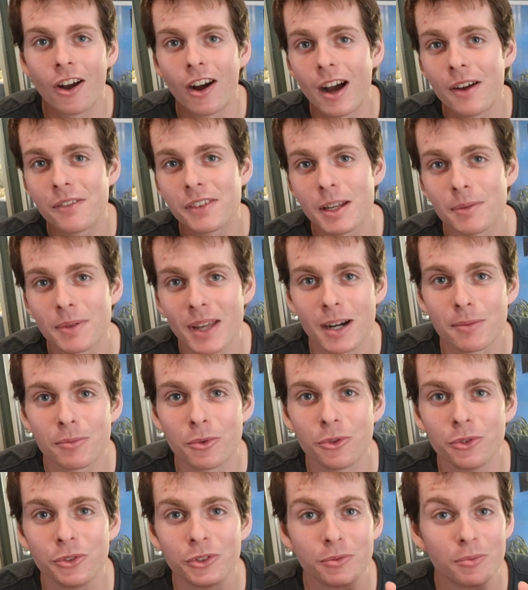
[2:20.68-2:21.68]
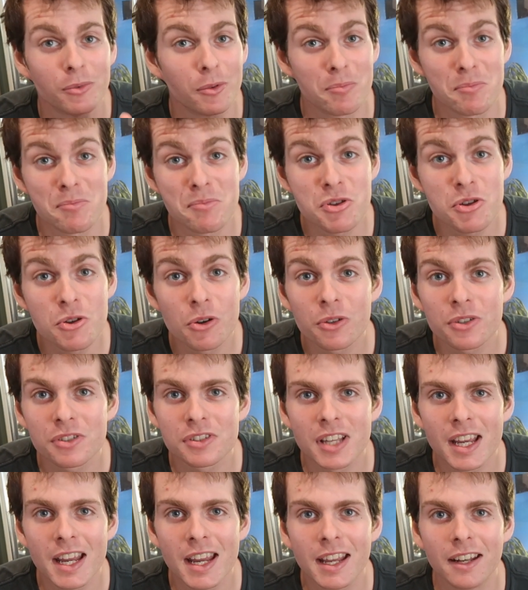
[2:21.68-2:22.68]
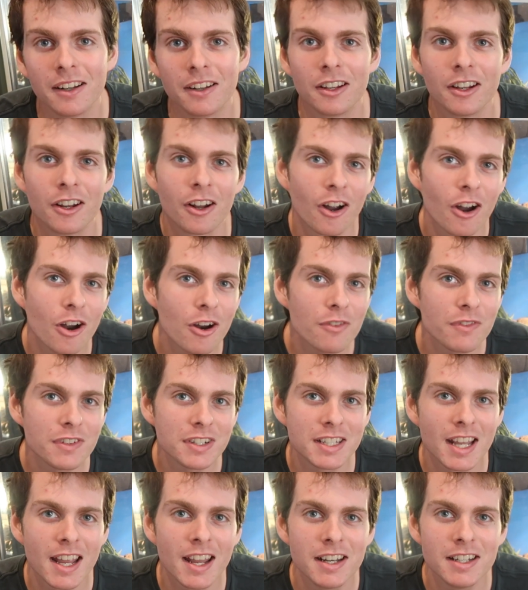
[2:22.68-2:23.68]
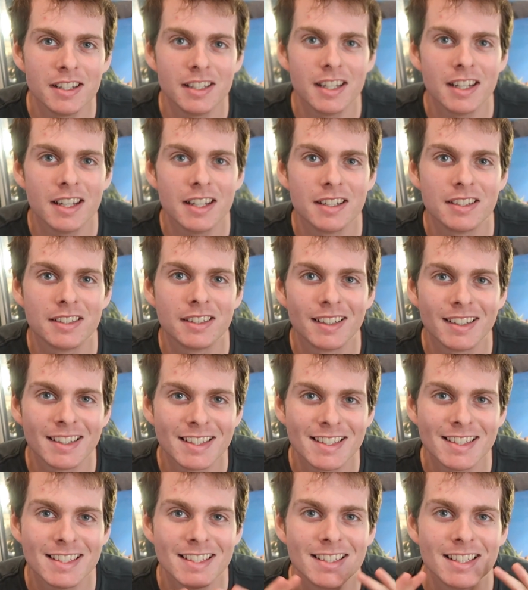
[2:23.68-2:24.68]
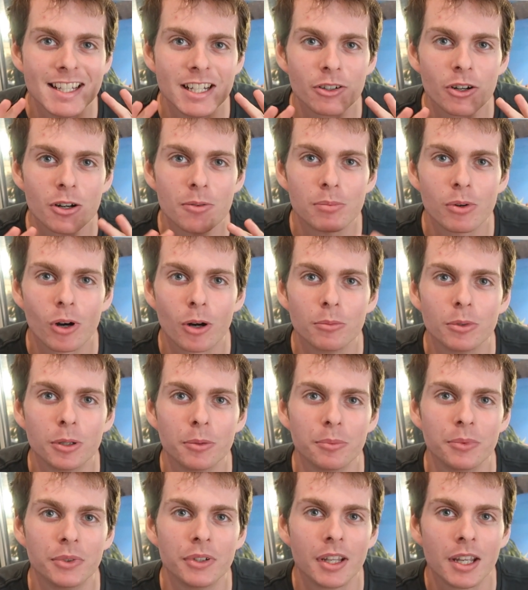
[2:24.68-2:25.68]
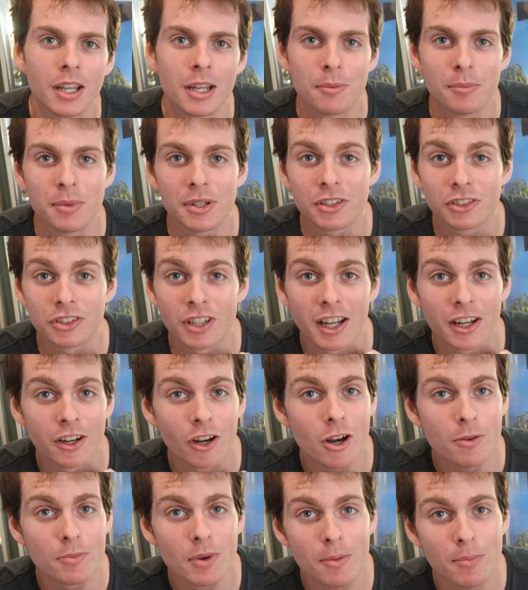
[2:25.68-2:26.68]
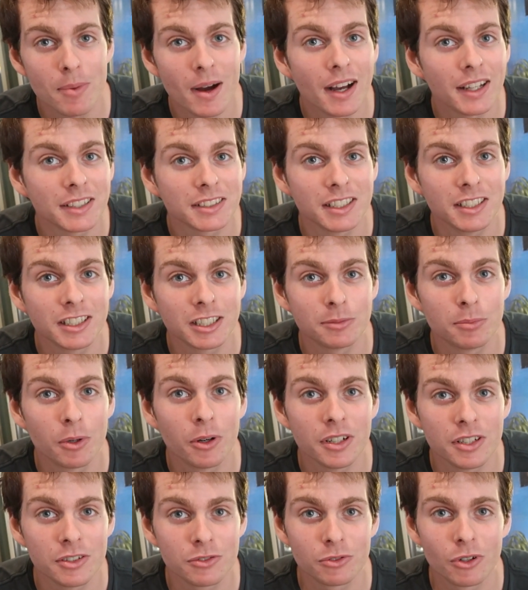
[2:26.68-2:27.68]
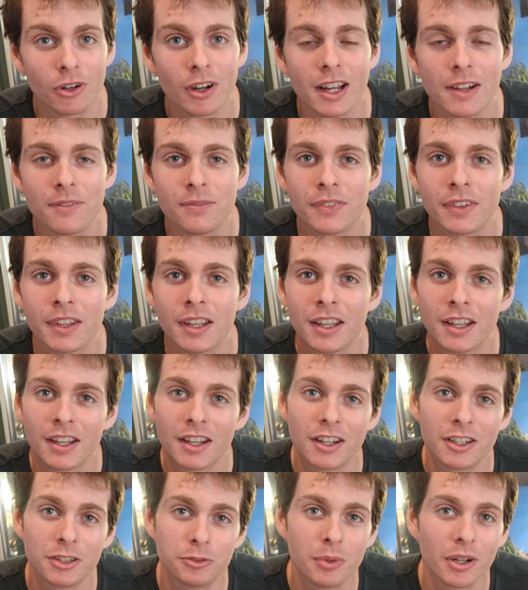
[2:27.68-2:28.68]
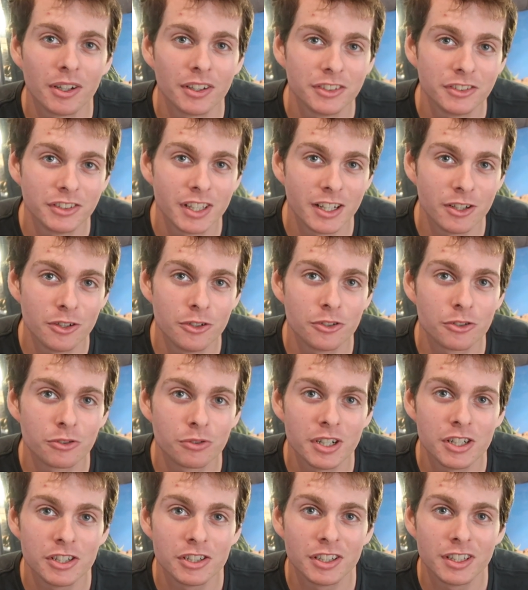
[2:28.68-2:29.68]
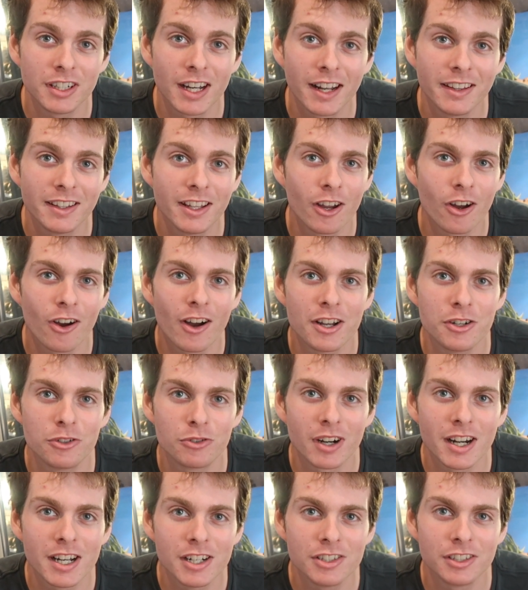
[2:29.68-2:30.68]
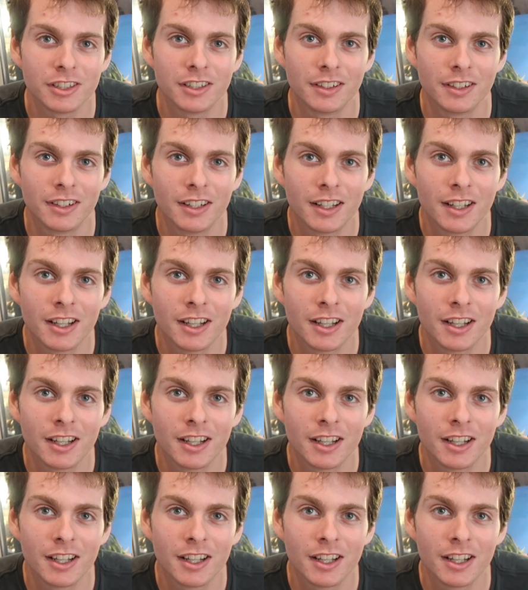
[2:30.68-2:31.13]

I've kept animals with pure sand over 10 years, 0 problems, because I know my basking spot is right, as well as their nutrition and their hydration.